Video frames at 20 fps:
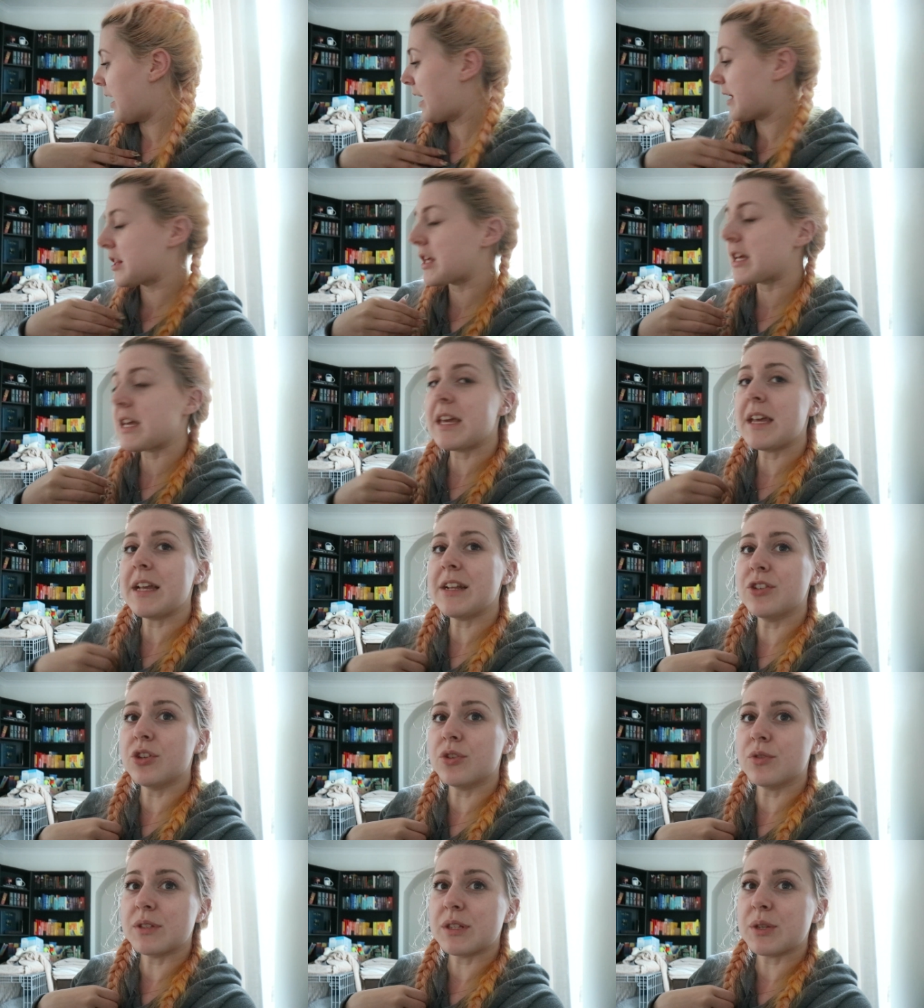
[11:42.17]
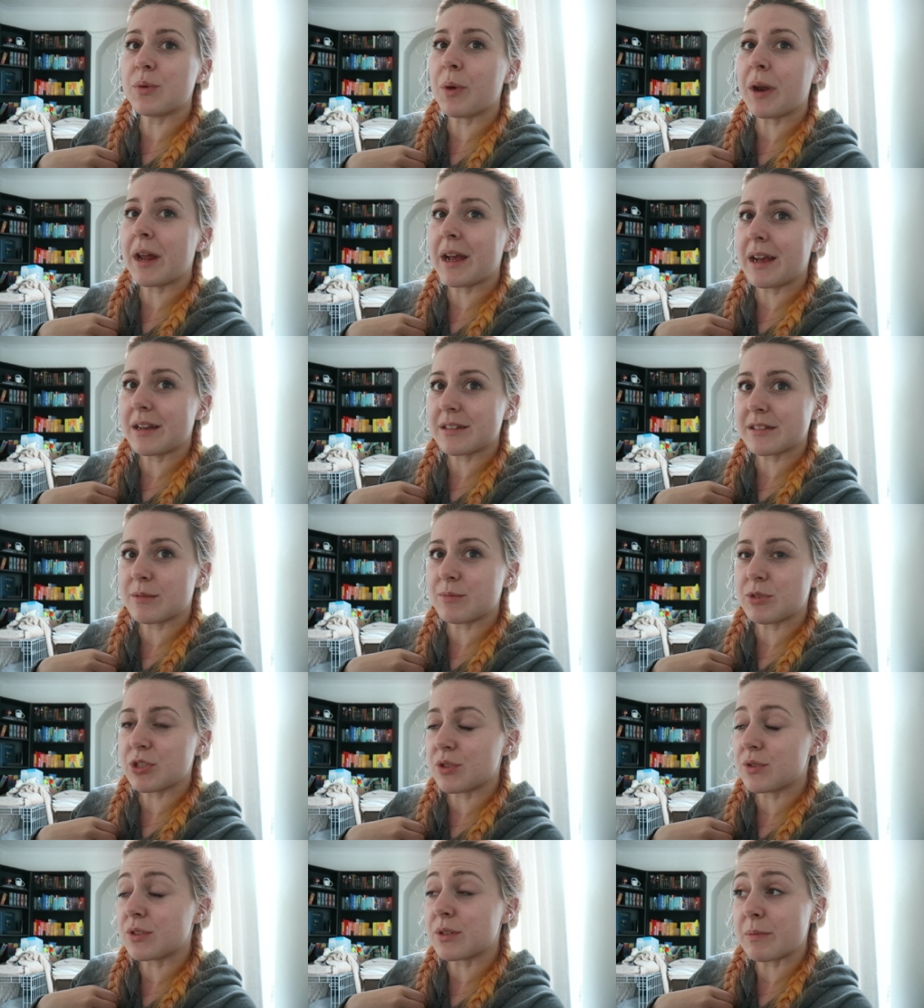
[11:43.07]
I think he knows that when I ask him
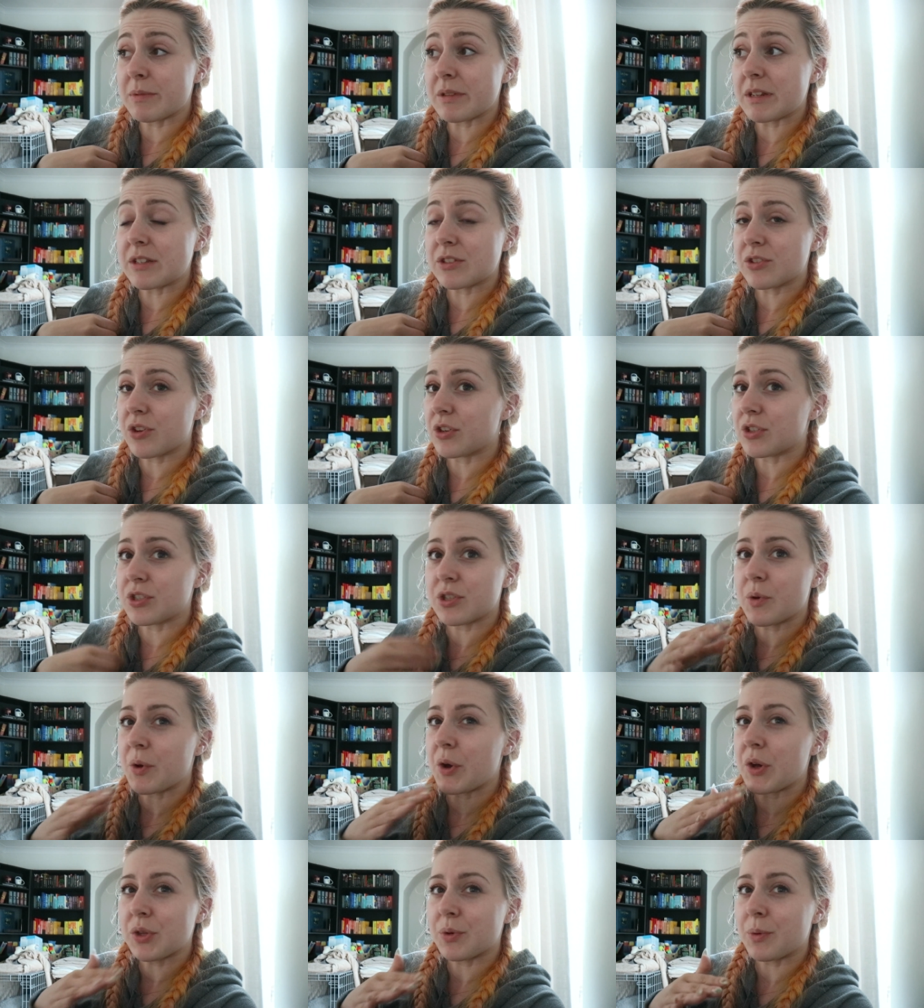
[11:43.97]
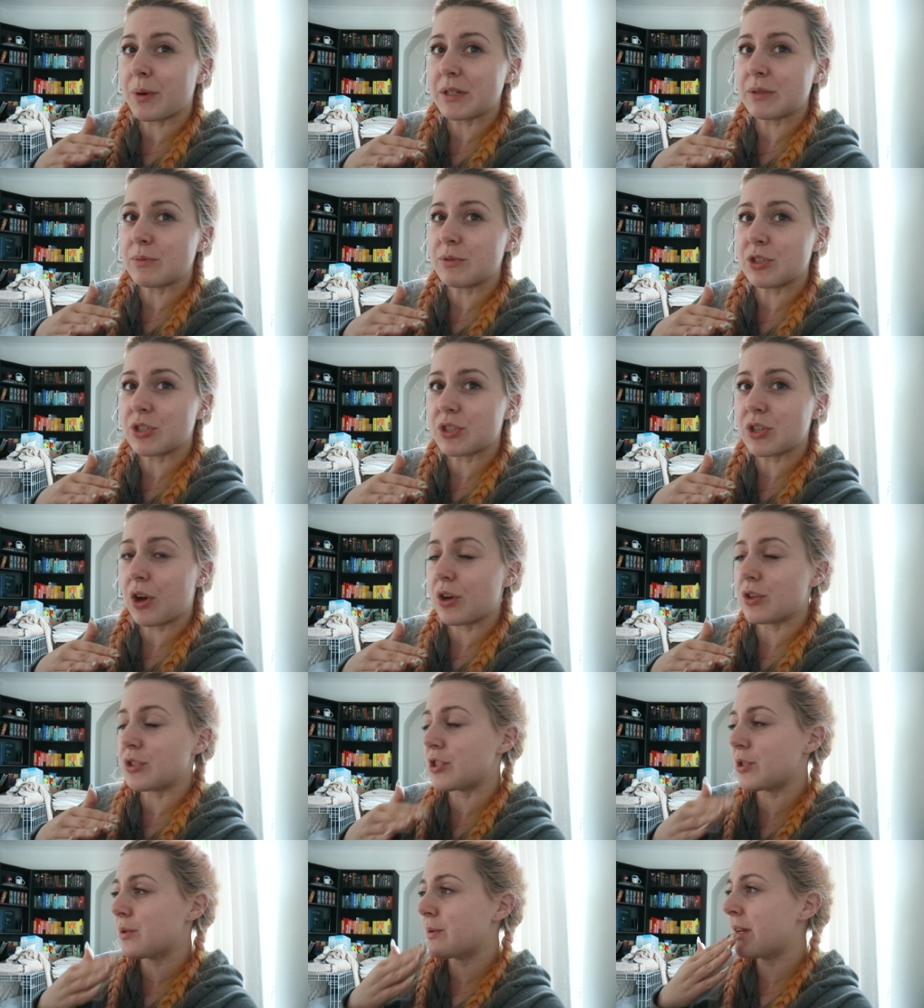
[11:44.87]
to do something, he's got to do it, otherwise we just
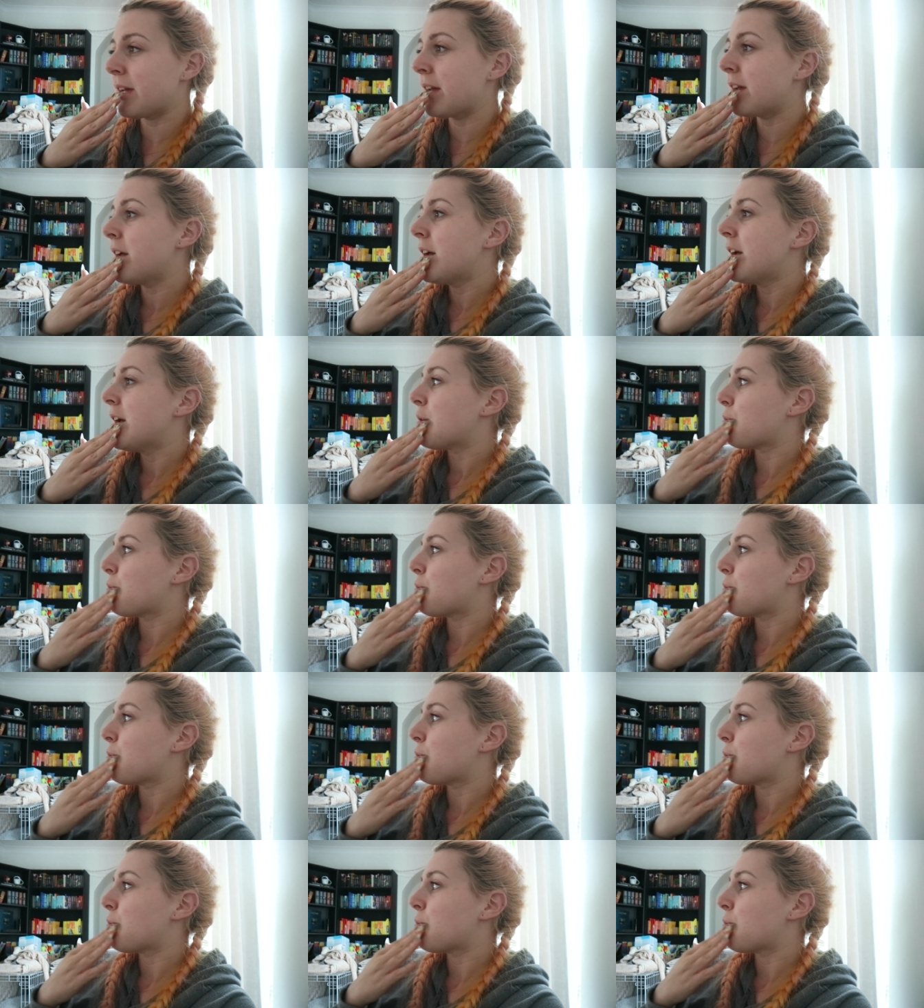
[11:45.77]
aren't doing it.